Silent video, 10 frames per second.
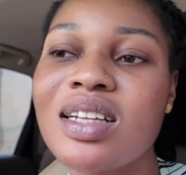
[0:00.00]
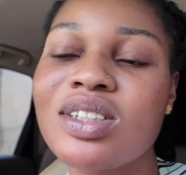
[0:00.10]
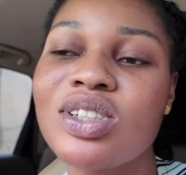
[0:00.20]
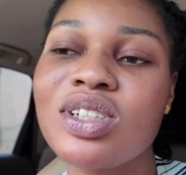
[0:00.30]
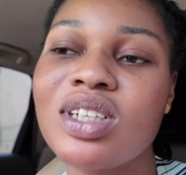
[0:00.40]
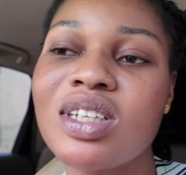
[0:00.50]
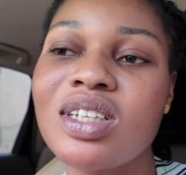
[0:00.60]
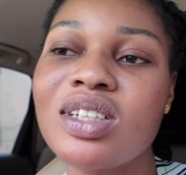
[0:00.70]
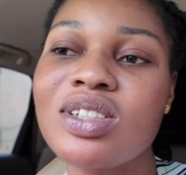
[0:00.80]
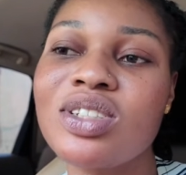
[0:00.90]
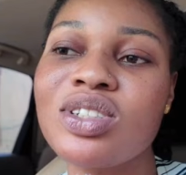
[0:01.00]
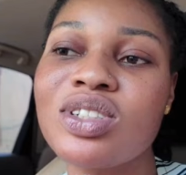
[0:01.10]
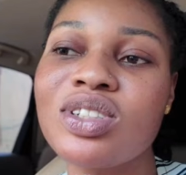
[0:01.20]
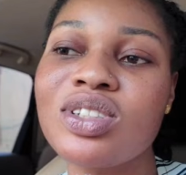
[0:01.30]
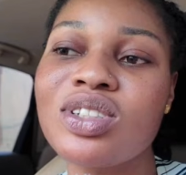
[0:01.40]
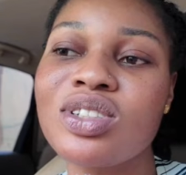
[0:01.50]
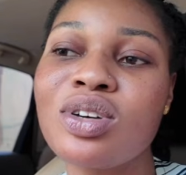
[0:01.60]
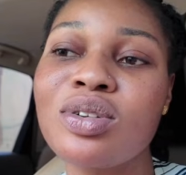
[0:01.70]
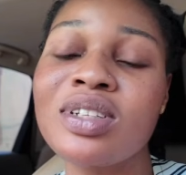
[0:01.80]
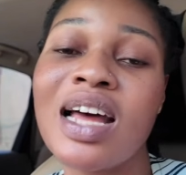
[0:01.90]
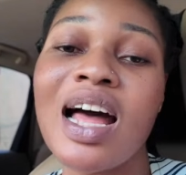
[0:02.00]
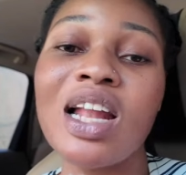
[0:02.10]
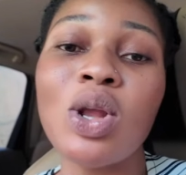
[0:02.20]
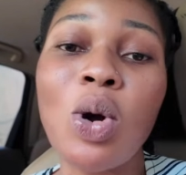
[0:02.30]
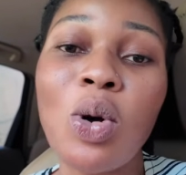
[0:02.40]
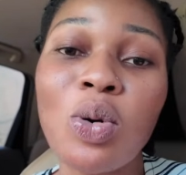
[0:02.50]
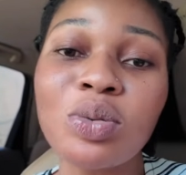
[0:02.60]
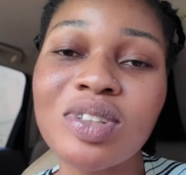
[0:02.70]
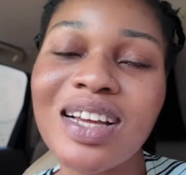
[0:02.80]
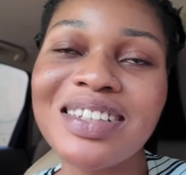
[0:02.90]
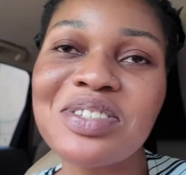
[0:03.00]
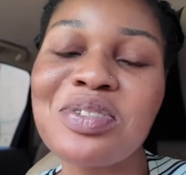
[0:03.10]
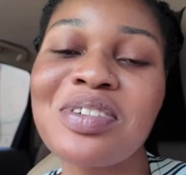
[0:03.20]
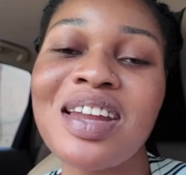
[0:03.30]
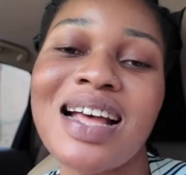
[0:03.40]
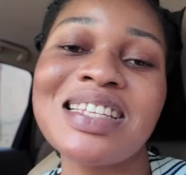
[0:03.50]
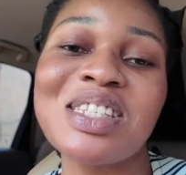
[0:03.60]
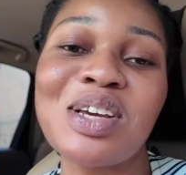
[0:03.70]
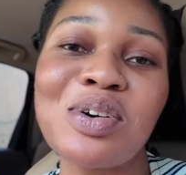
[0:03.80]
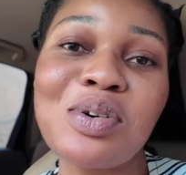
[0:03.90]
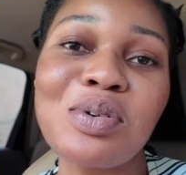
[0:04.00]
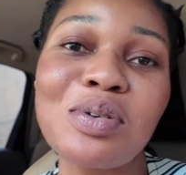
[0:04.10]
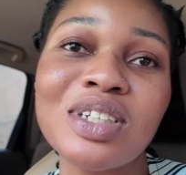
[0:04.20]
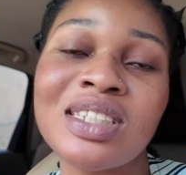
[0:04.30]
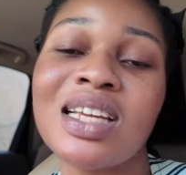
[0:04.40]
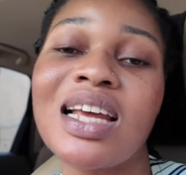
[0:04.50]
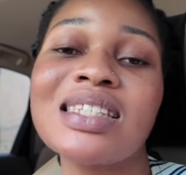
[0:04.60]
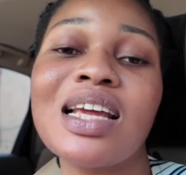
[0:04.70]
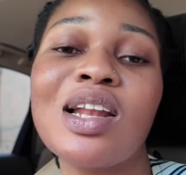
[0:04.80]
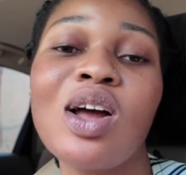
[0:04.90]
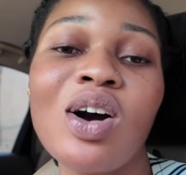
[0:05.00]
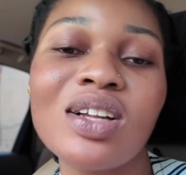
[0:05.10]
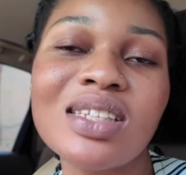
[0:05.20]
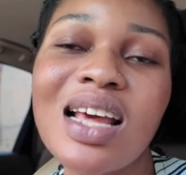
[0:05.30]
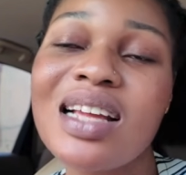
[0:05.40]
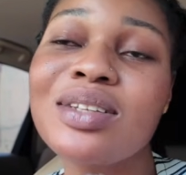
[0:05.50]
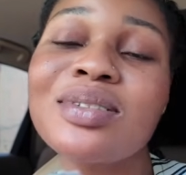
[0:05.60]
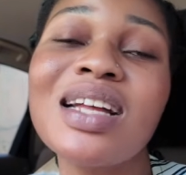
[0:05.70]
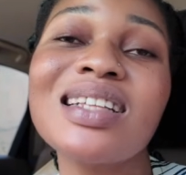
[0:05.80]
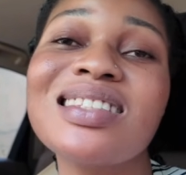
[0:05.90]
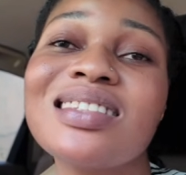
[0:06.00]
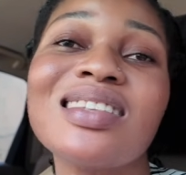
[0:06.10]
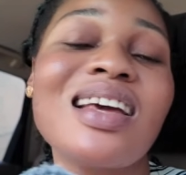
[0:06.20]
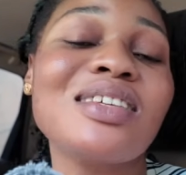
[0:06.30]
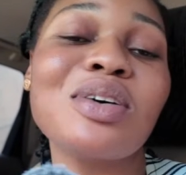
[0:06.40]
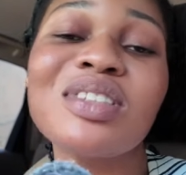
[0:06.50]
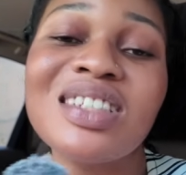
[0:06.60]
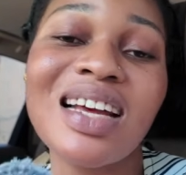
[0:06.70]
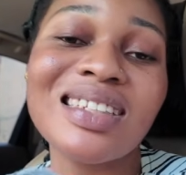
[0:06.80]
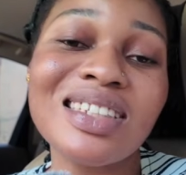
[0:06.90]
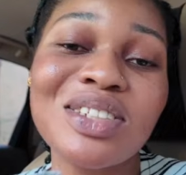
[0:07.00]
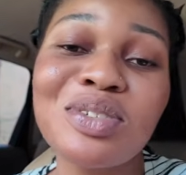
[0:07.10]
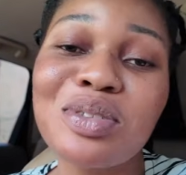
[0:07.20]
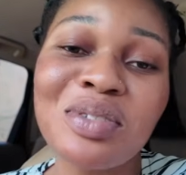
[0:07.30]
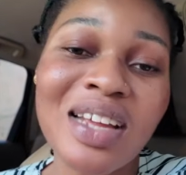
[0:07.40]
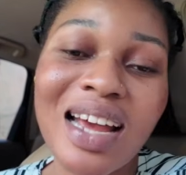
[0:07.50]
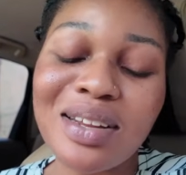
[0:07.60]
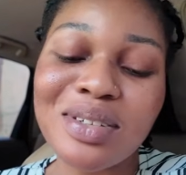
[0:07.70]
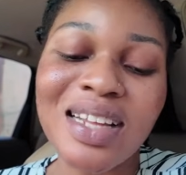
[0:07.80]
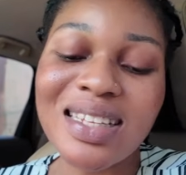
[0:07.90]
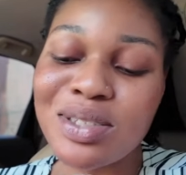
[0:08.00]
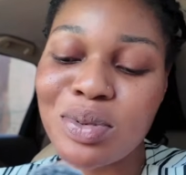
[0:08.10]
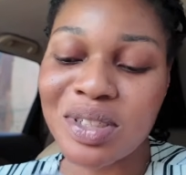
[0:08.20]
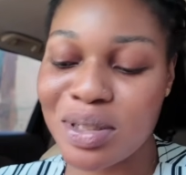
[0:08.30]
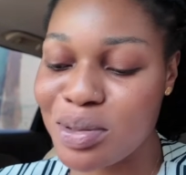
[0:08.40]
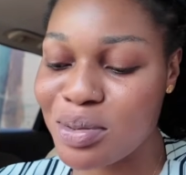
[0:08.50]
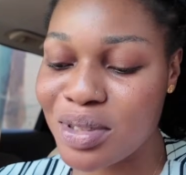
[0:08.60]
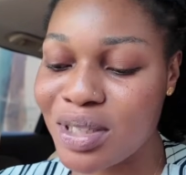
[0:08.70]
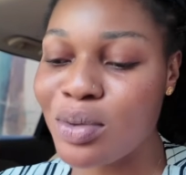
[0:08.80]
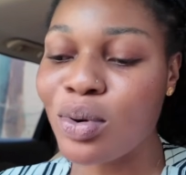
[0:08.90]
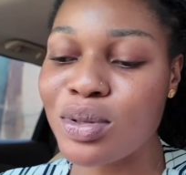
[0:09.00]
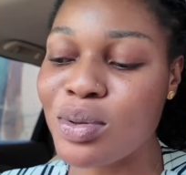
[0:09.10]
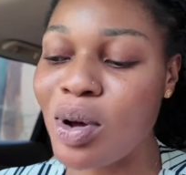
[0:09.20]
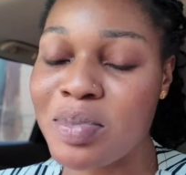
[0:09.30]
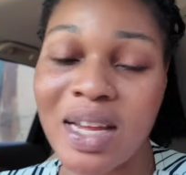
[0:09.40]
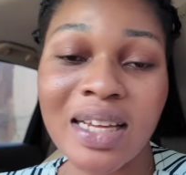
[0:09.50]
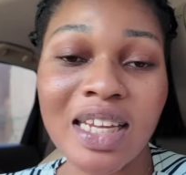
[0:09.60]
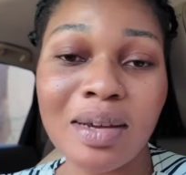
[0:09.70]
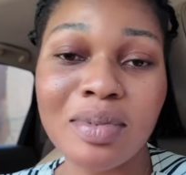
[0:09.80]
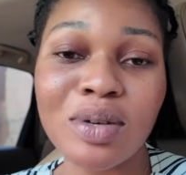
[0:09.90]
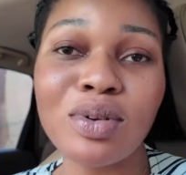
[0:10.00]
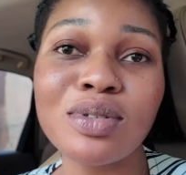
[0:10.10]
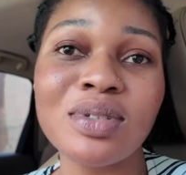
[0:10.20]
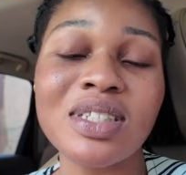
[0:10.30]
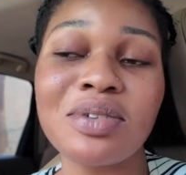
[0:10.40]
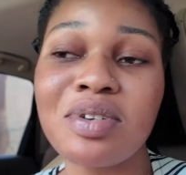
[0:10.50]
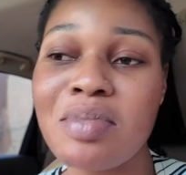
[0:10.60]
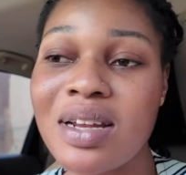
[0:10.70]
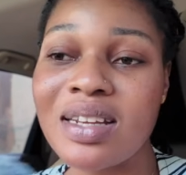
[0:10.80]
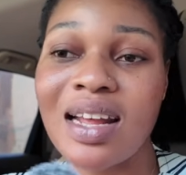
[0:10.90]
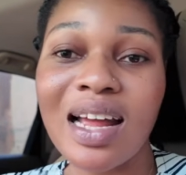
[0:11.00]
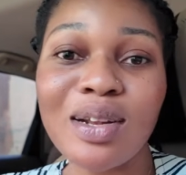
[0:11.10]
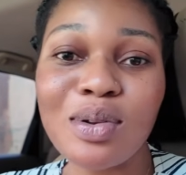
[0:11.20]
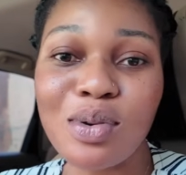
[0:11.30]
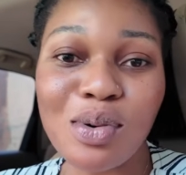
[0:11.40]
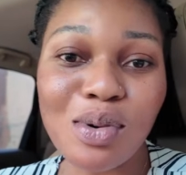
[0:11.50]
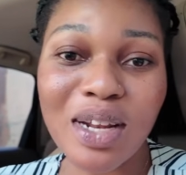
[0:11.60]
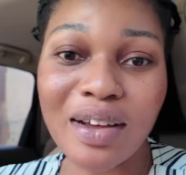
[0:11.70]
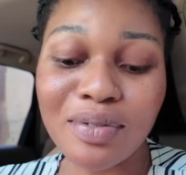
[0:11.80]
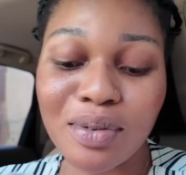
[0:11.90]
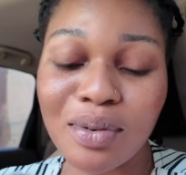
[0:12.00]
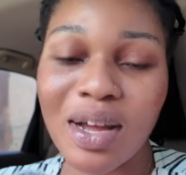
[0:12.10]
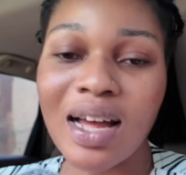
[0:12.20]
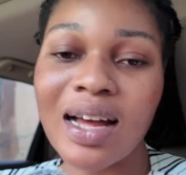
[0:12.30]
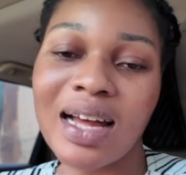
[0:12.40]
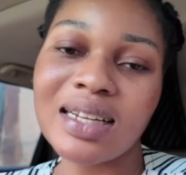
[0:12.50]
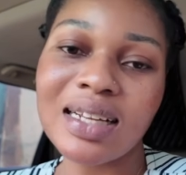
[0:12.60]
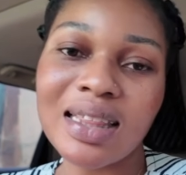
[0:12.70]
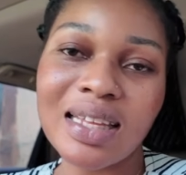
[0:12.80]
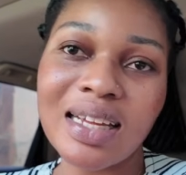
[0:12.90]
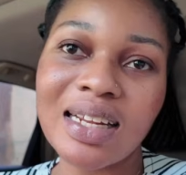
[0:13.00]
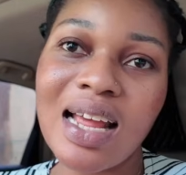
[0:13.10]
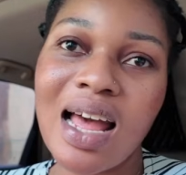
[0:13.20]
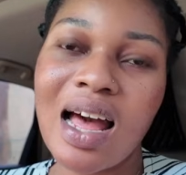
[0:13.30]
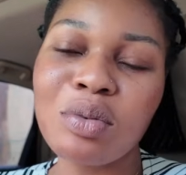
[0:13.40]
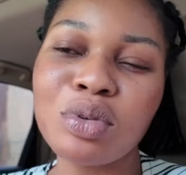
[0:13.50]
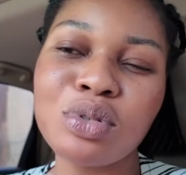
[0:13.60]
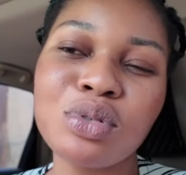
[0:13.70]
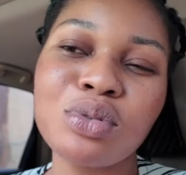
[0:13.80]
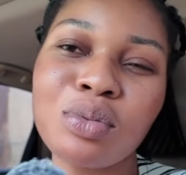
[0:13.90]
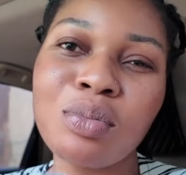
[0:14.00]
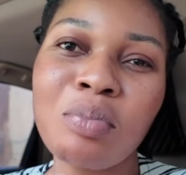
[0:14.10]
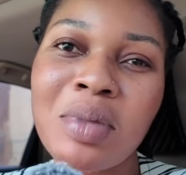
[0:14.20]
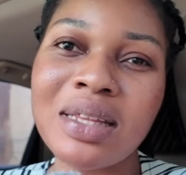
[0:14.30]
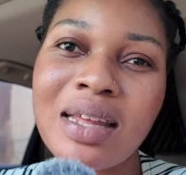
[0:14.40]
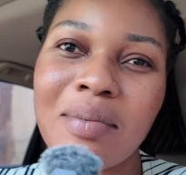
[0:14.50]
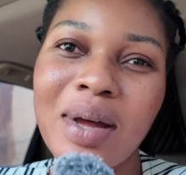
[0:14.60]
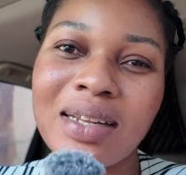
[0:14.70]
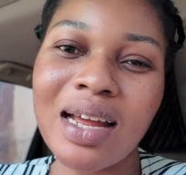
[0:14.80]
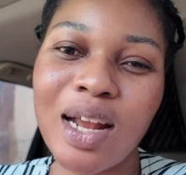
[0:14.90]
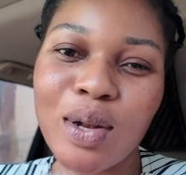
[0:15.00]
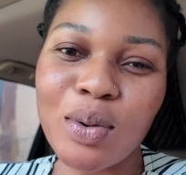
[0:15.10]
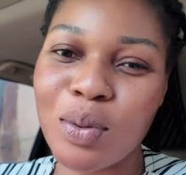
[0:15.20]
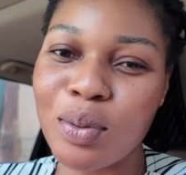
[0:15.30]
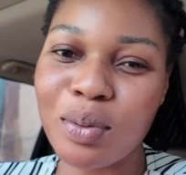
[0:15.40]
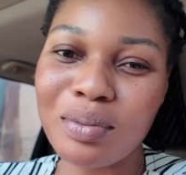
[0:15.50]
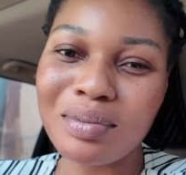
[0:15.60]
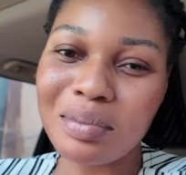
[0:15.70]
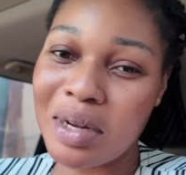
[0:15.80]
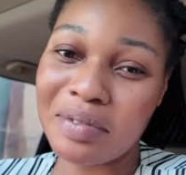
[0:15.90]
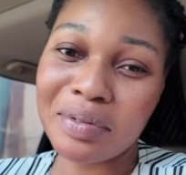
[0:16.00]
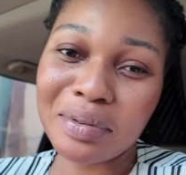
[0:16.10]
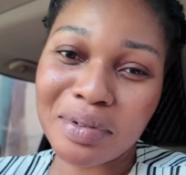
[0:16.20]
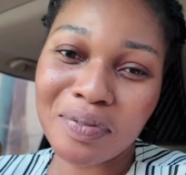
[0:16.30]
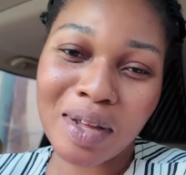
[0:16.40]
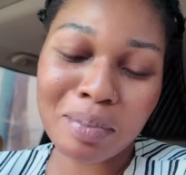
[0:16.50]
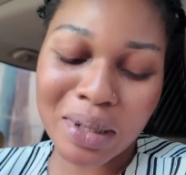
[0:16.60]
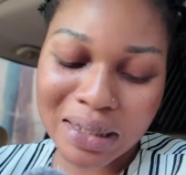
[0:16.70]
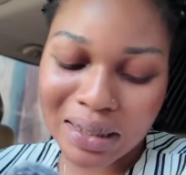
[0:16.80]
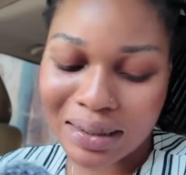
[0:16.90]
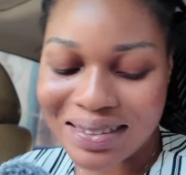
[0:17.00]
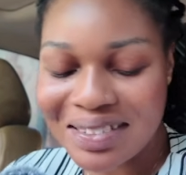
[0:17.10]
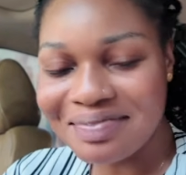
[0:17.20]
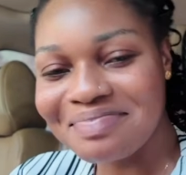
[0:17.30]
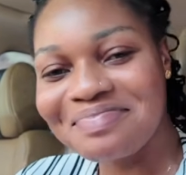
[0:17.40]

she's gonna die alone, she's gonna die single, she selects a lot. They'll start insulting her and say she's going to die alone. That is what they do. They don't want to up their game. They want to still remain in that low level kind of thing. I want you to meet them at that low level, if that makes sense.